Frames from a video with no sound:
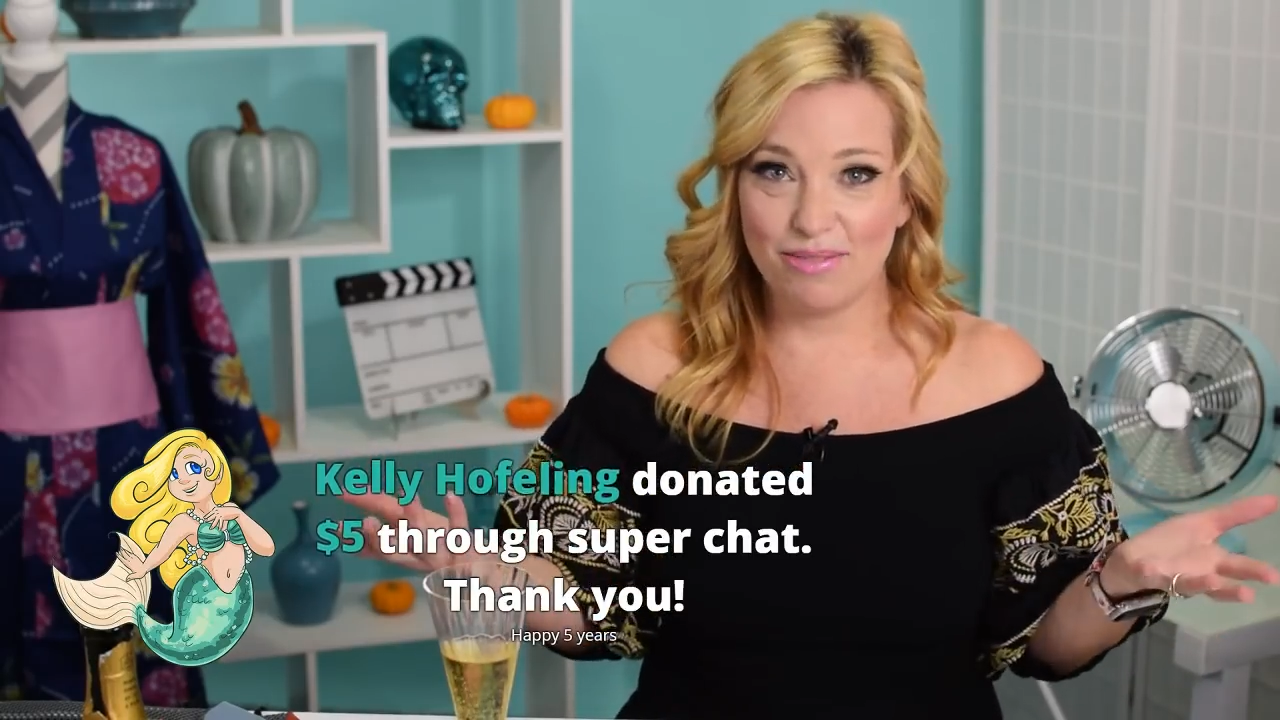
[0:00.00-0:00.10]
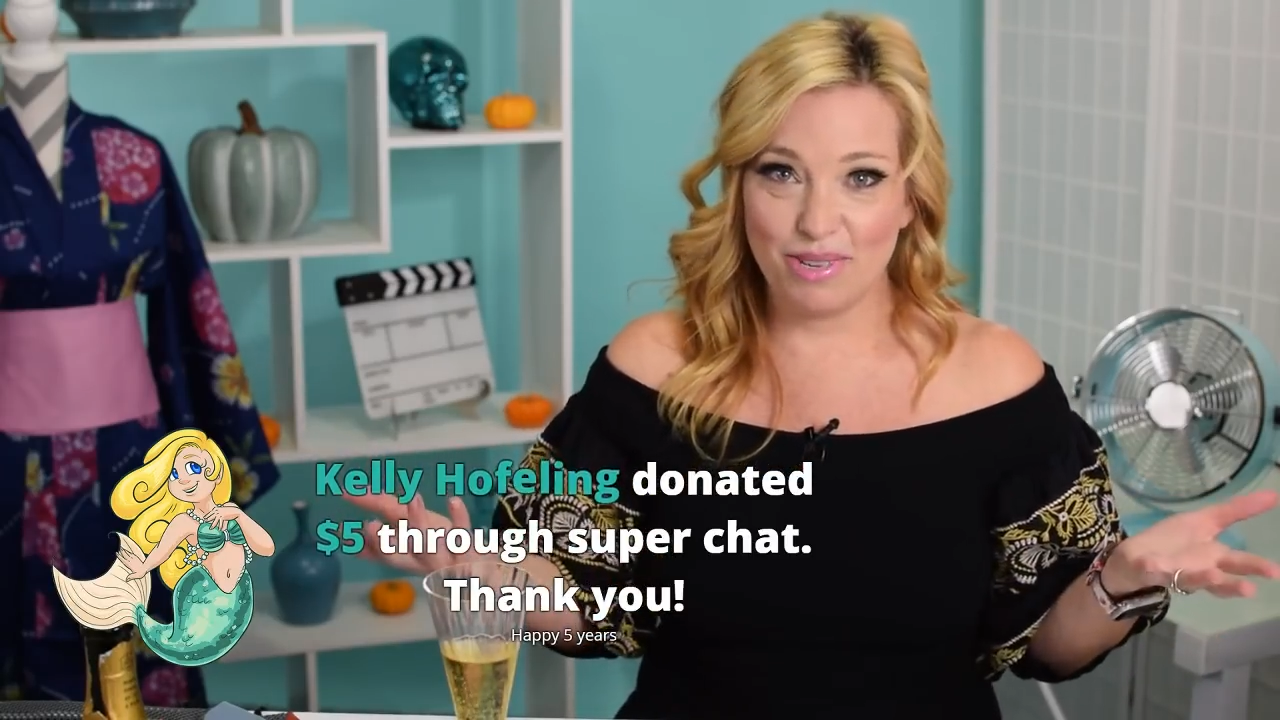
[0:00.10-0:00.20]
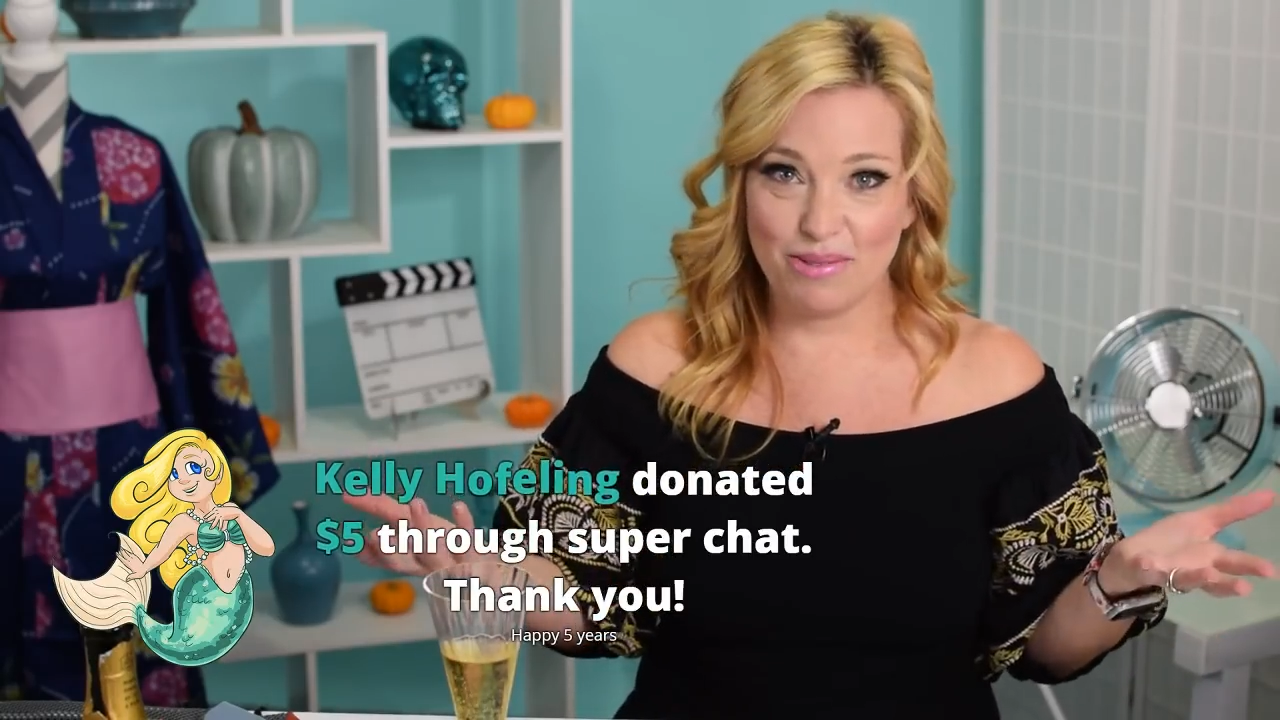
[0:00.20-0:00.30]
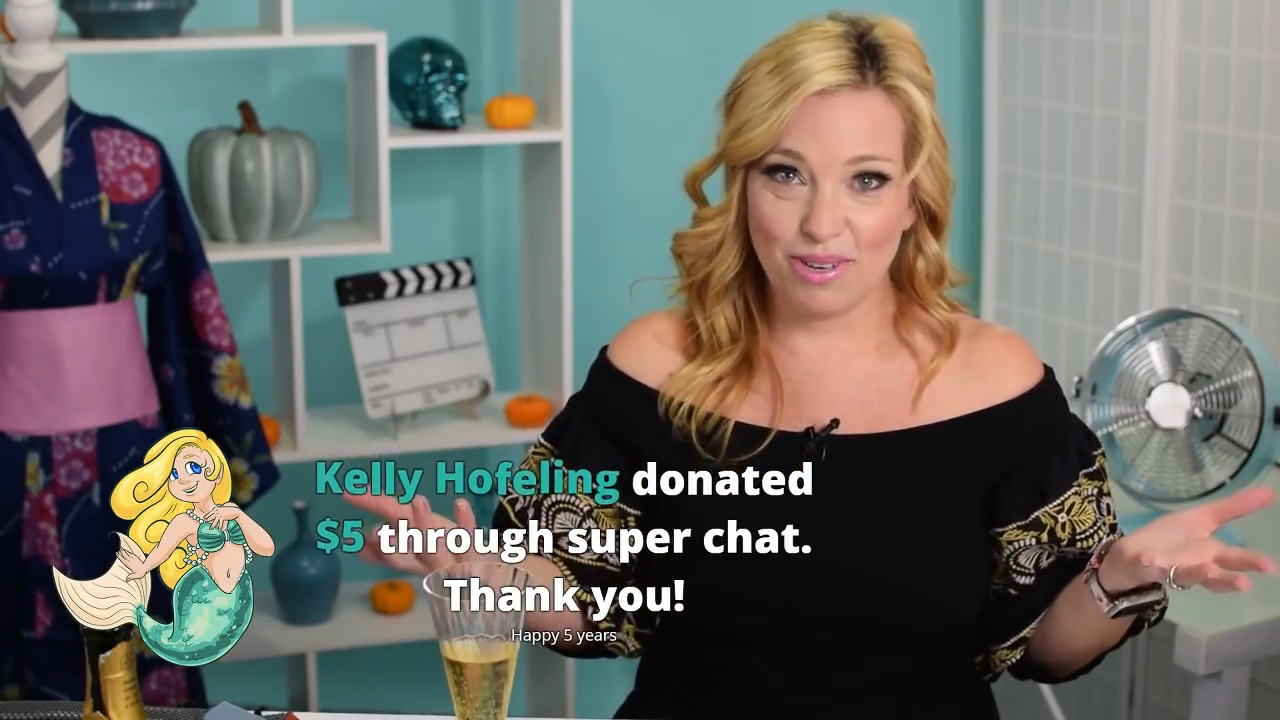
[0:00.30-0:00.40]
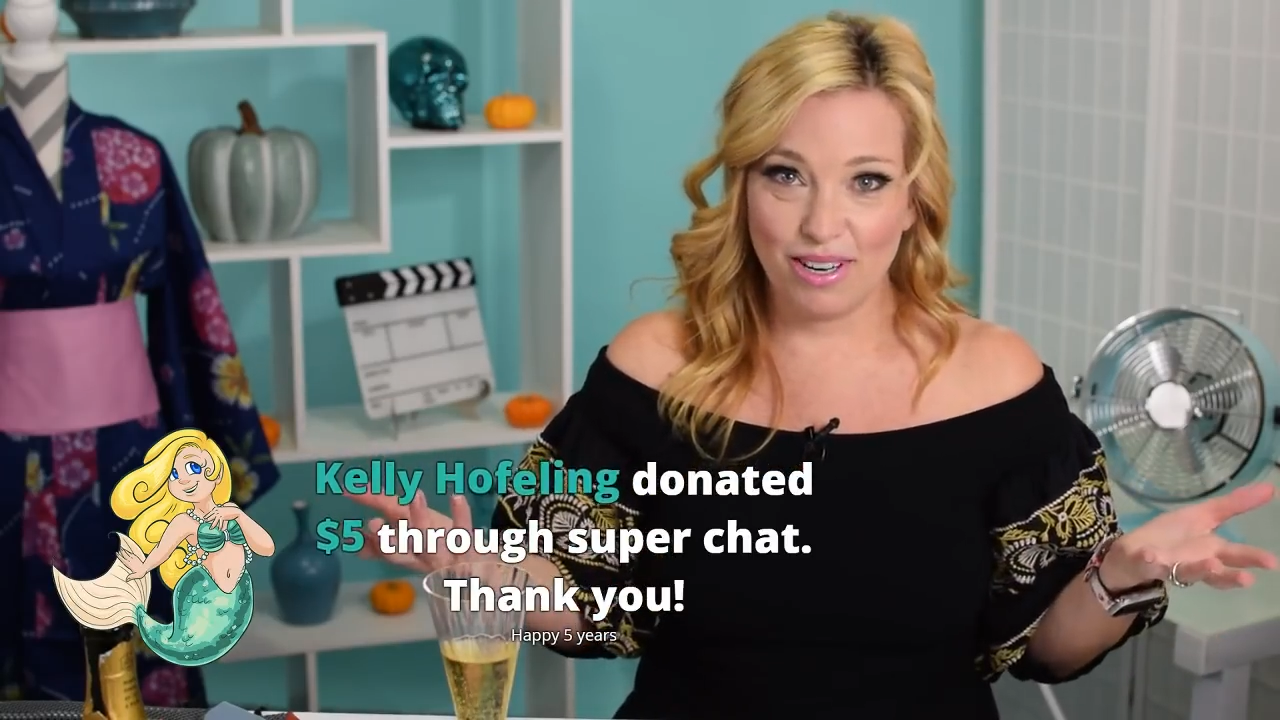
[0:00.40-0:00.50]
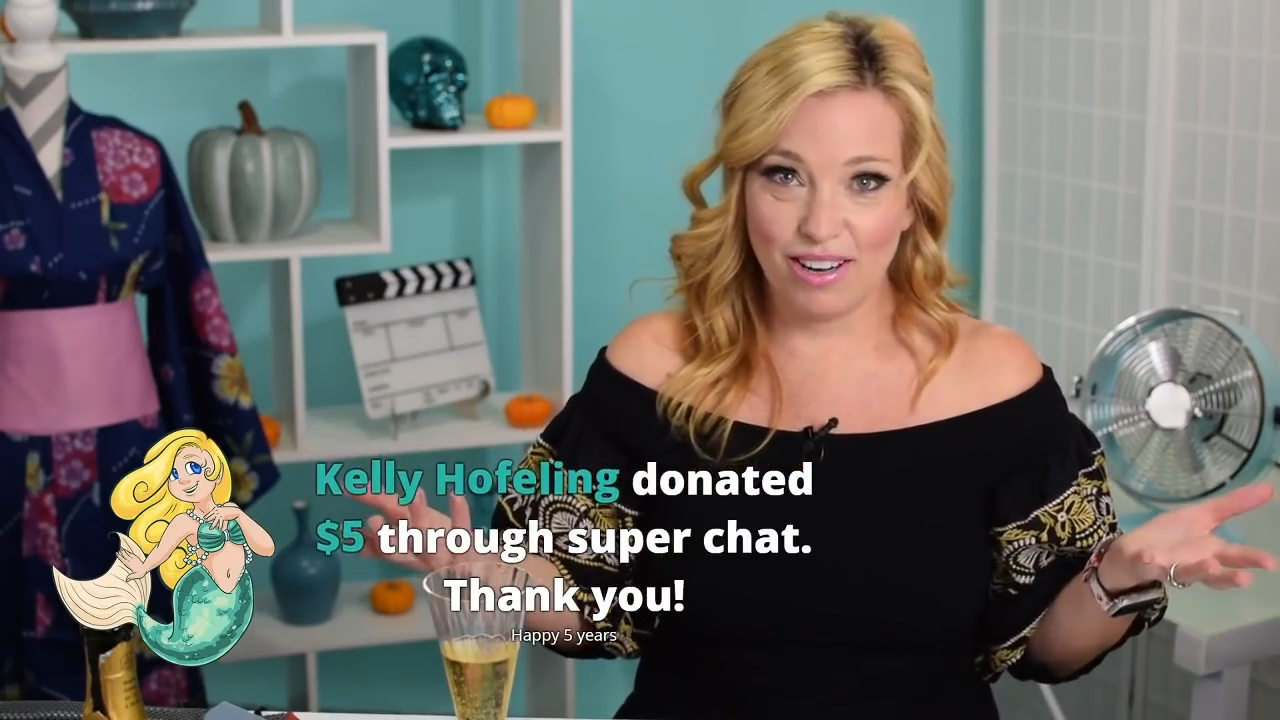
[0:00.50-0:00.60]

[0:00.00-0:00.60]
we were